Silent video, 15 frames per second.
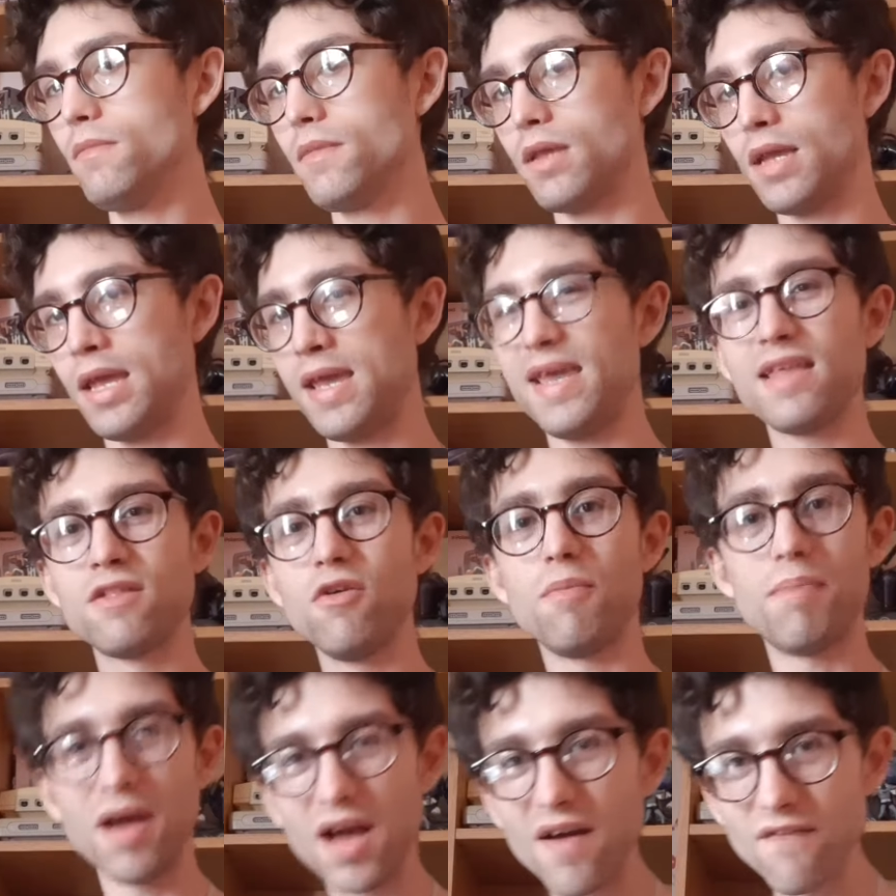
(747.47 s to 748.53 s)
It is not
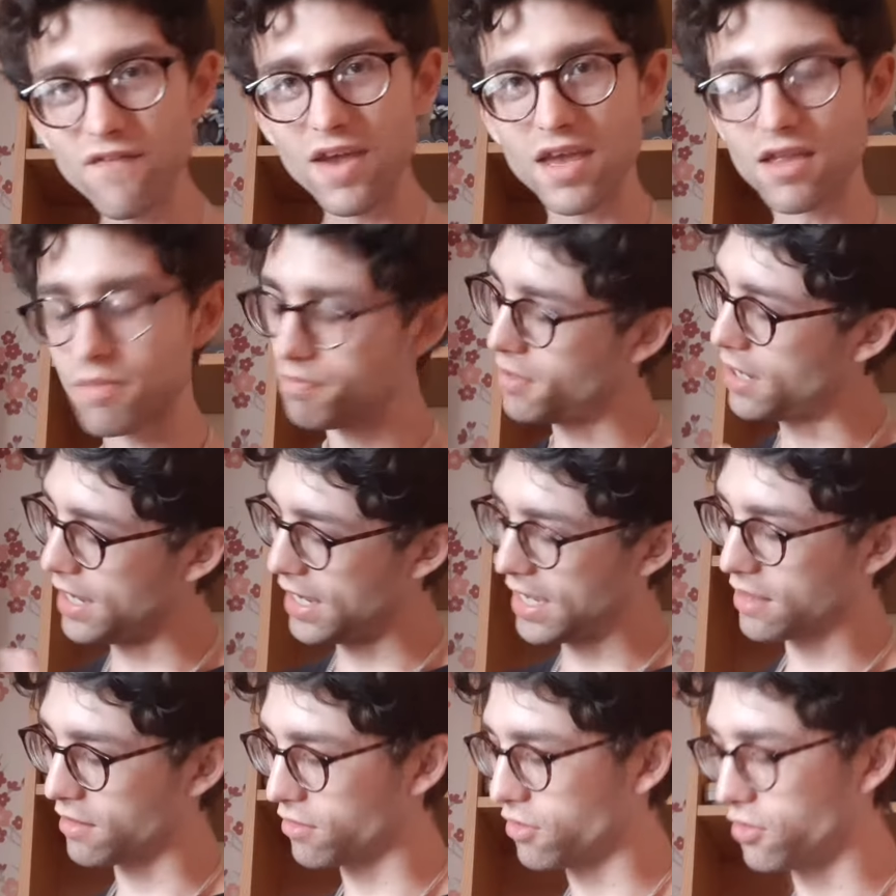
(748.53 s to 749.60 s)
perfect, but it
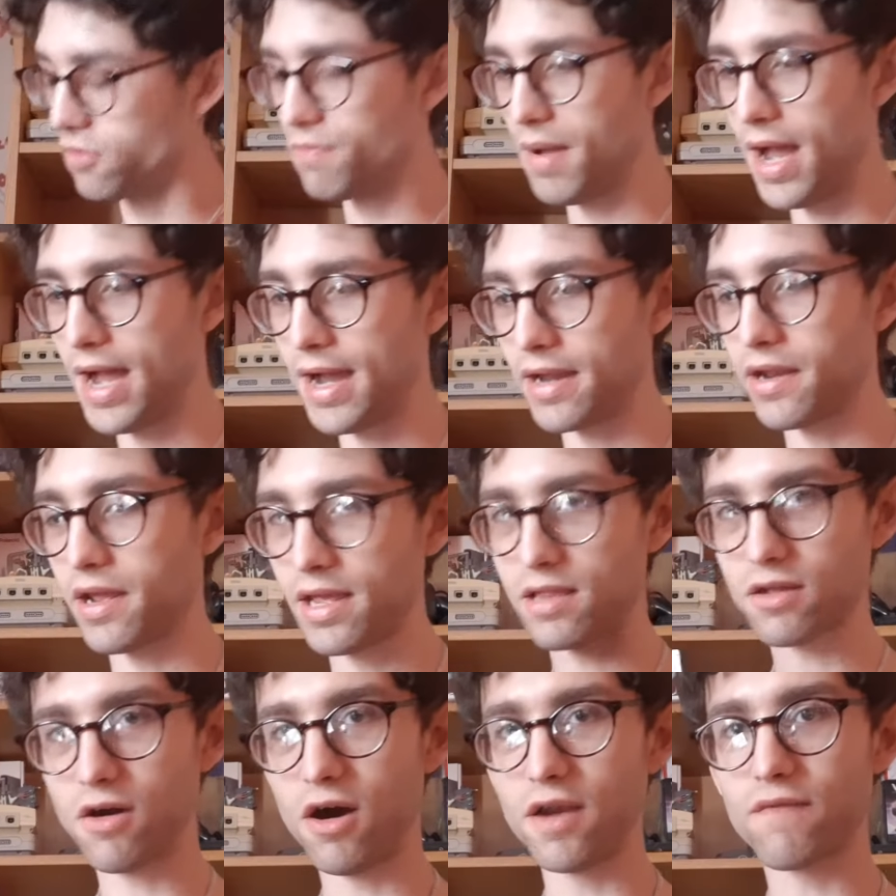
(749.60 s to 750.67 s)
isn't too bad. It's
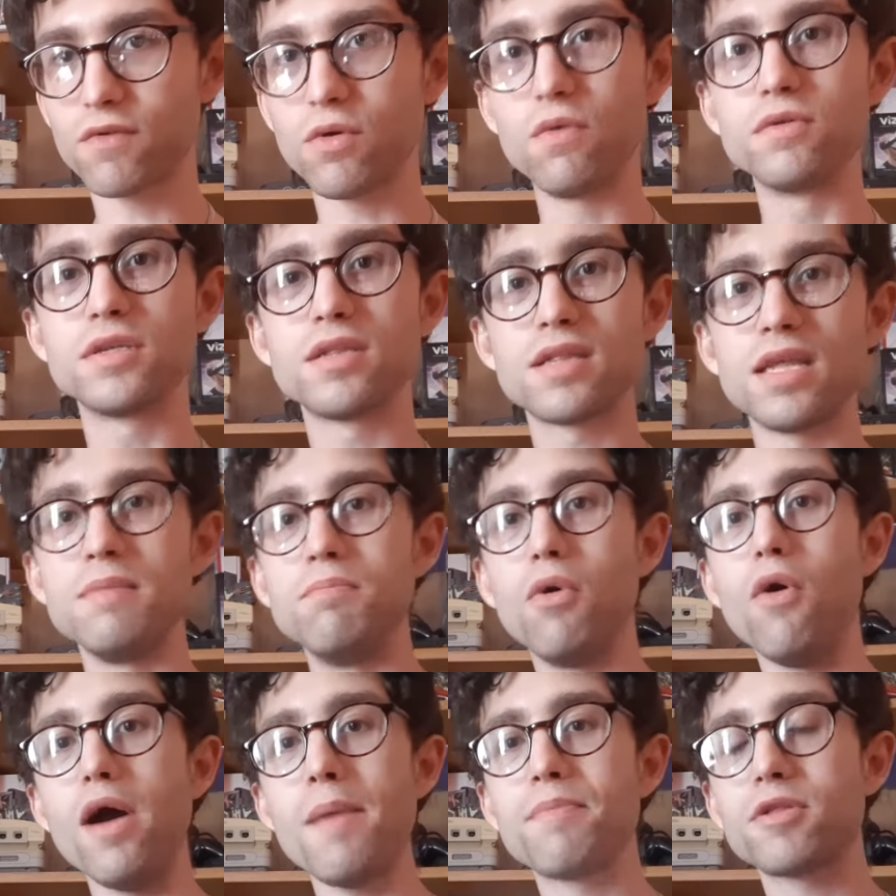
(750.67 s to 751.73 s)
kind of cool to see
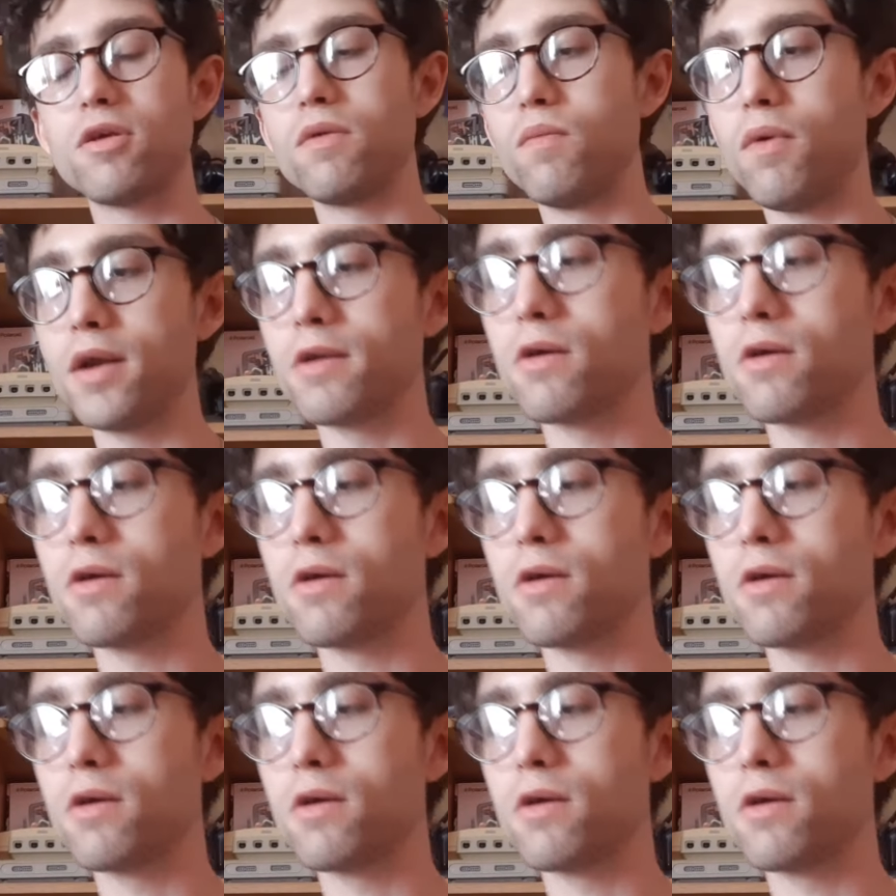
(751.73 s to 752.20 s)
more Episode 1